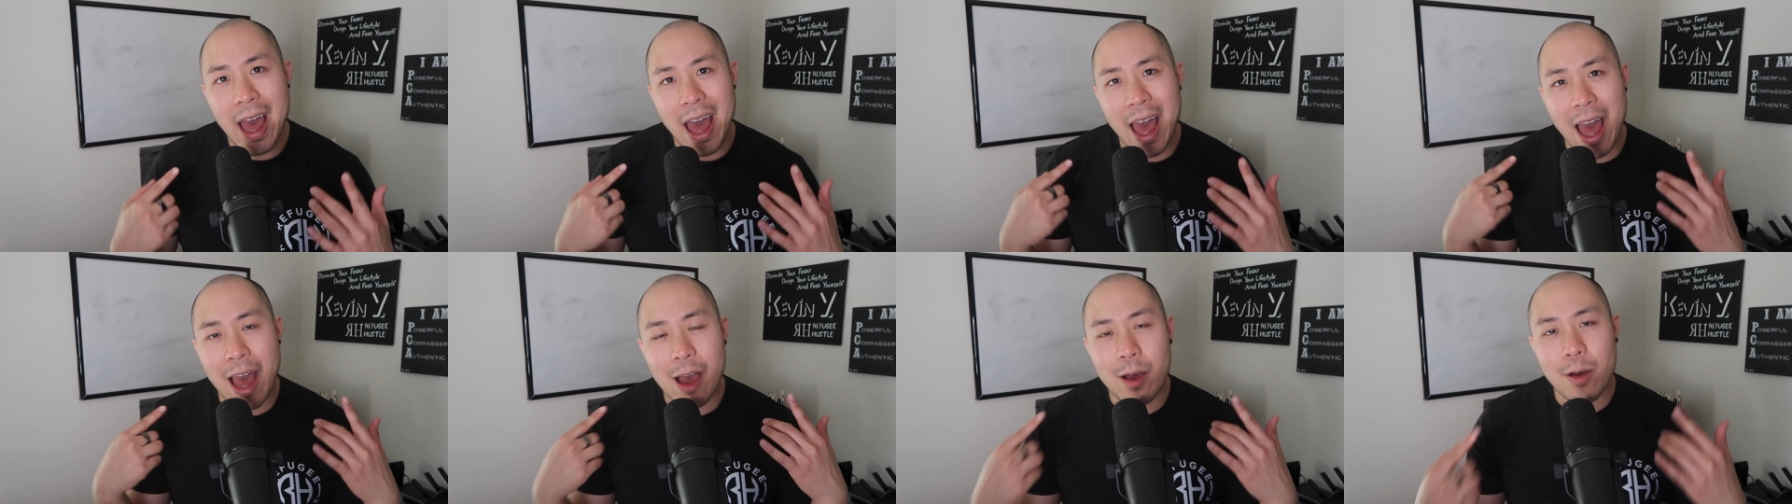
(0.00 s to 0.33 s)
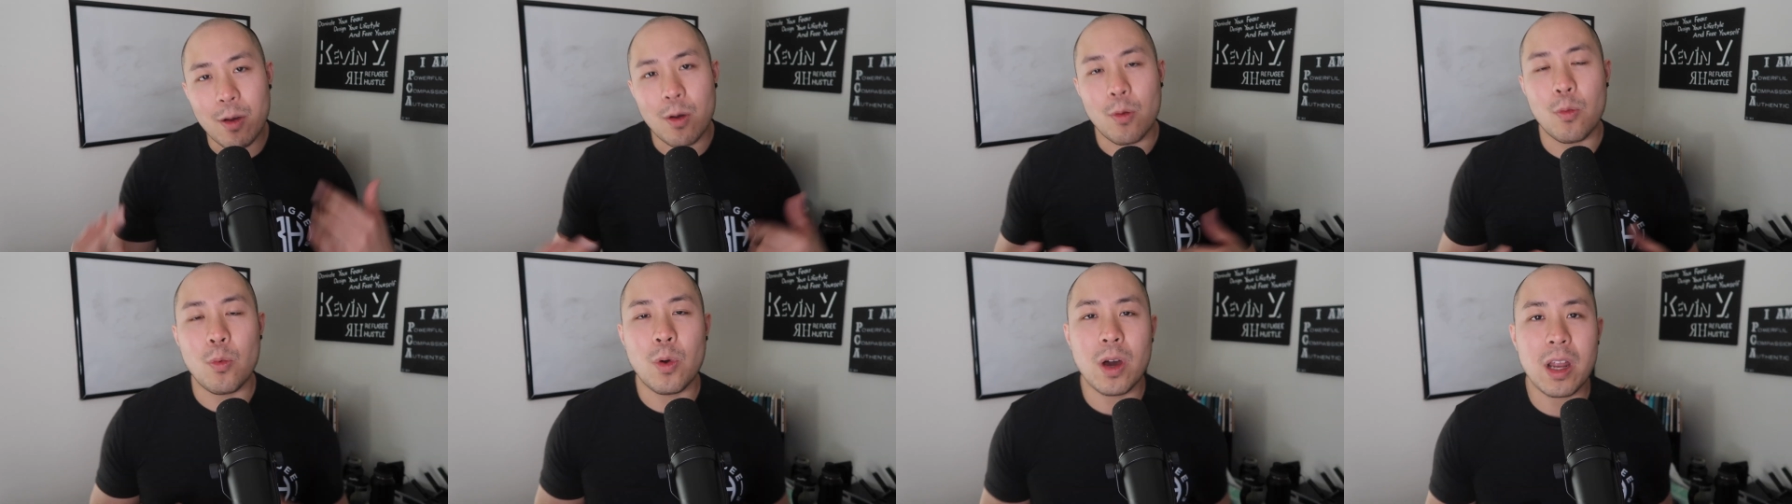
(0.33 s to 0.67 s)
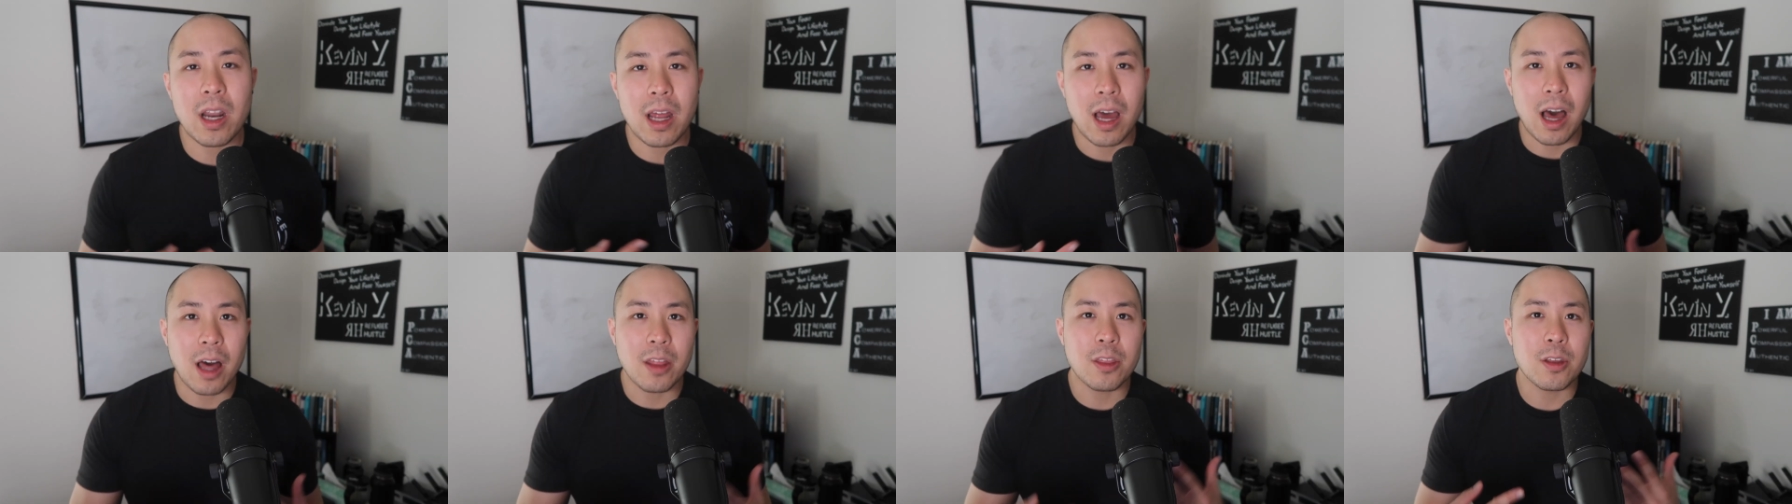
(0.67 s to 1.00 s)

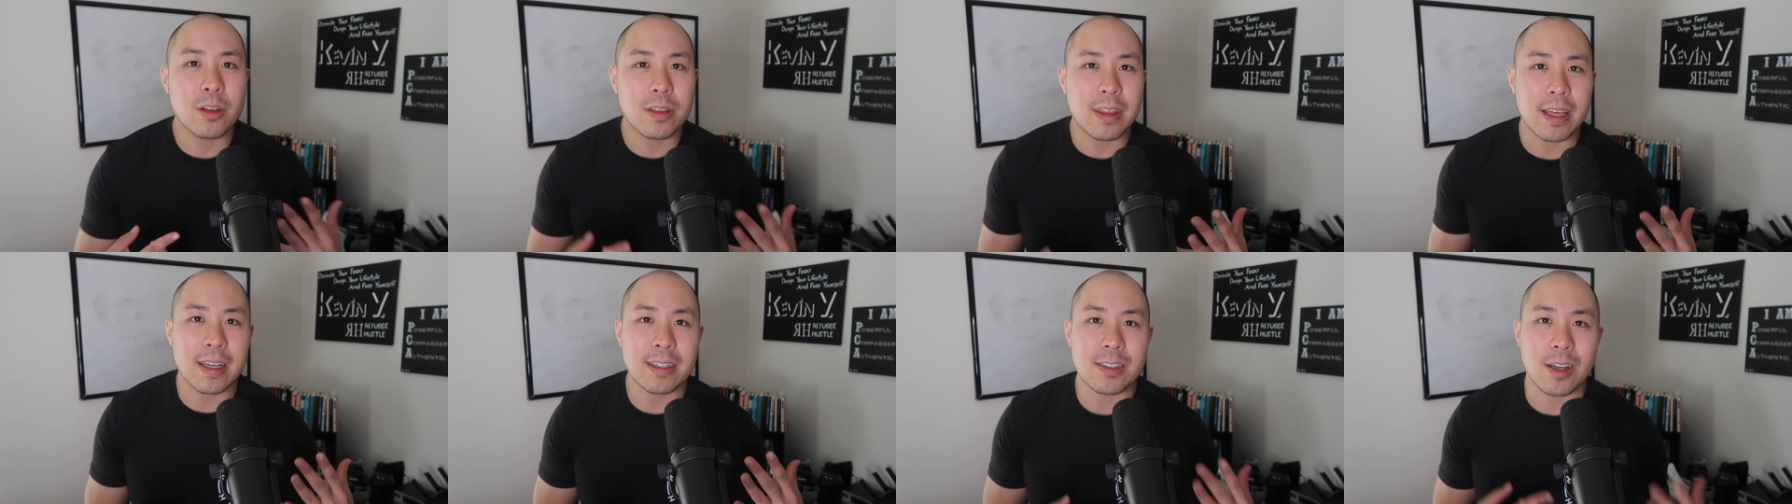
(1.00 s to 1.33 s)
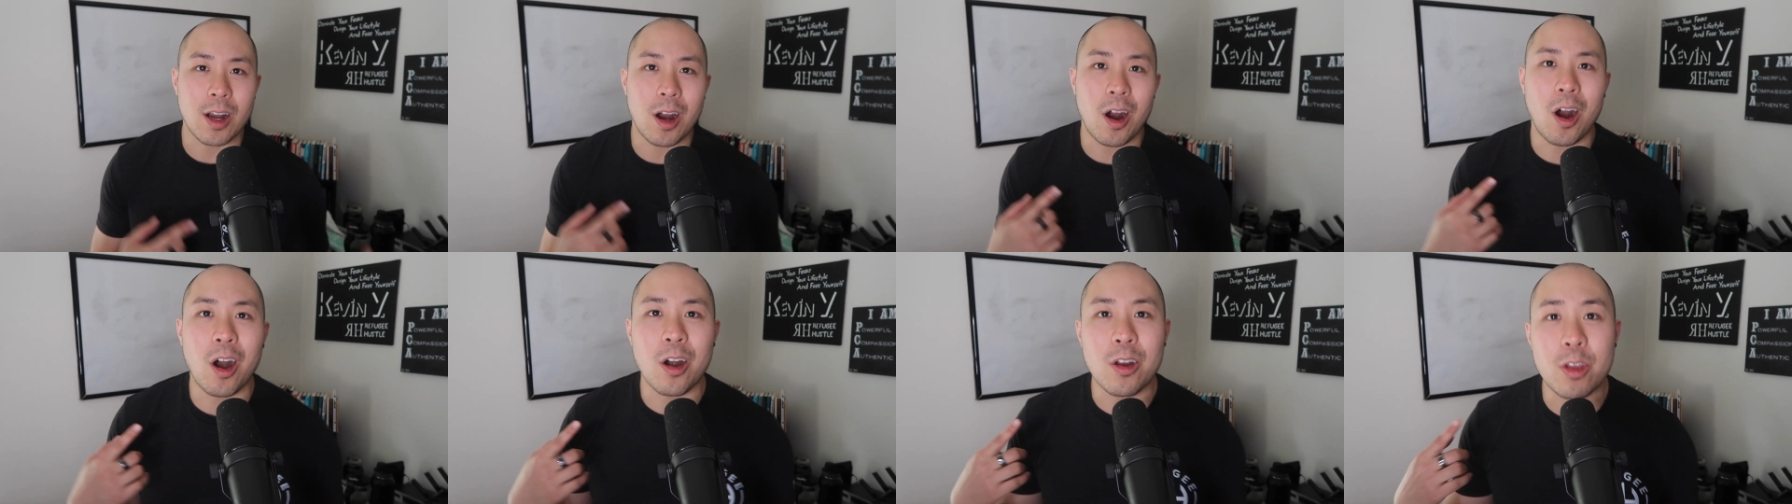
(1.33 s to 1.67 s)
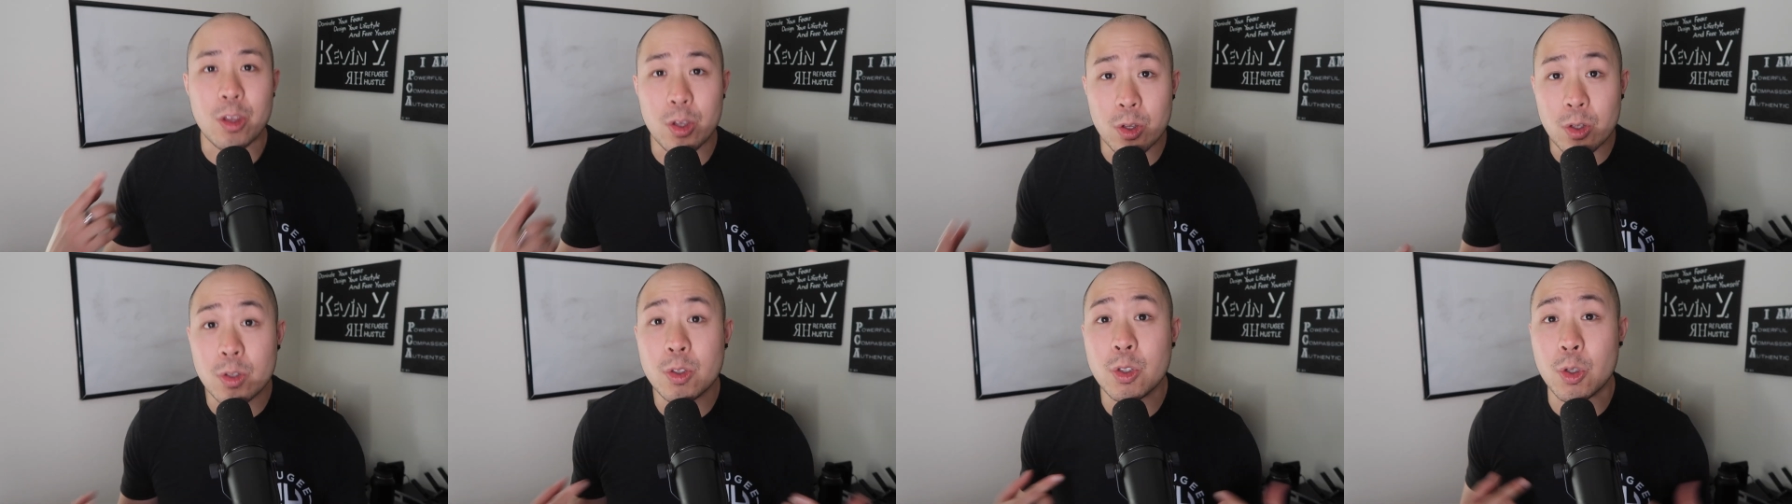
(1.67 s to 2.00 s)
What other things are
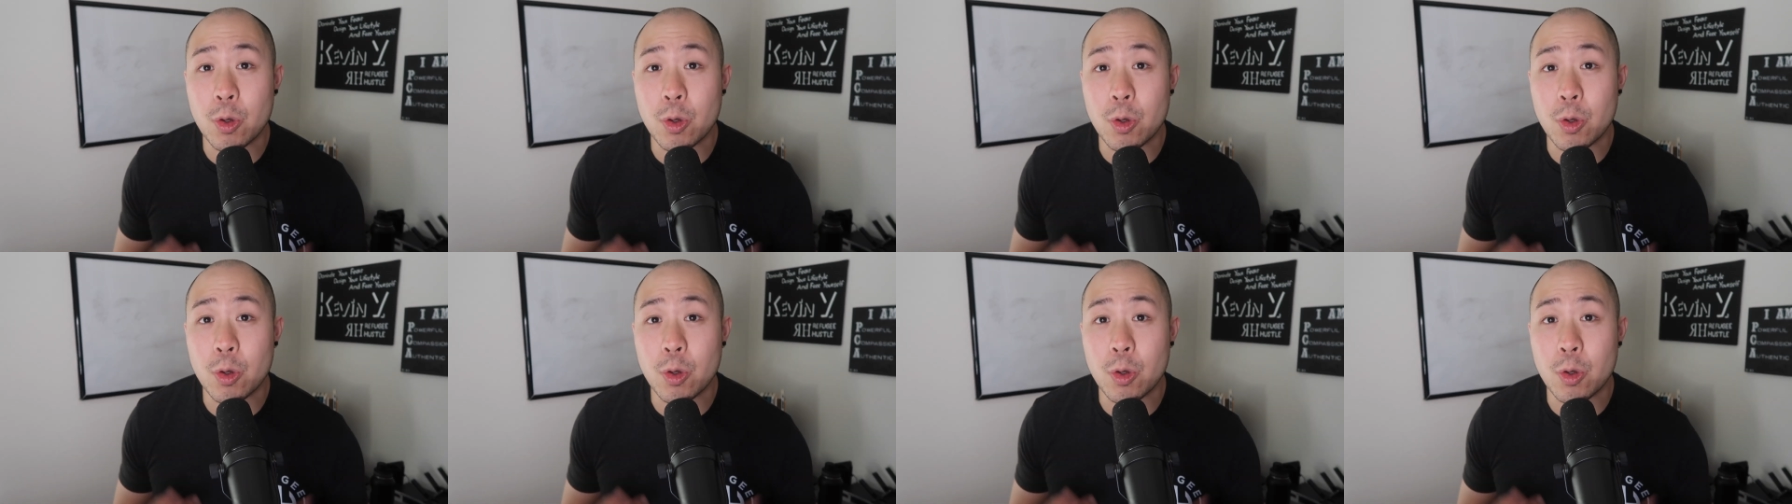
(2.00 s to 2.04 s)
you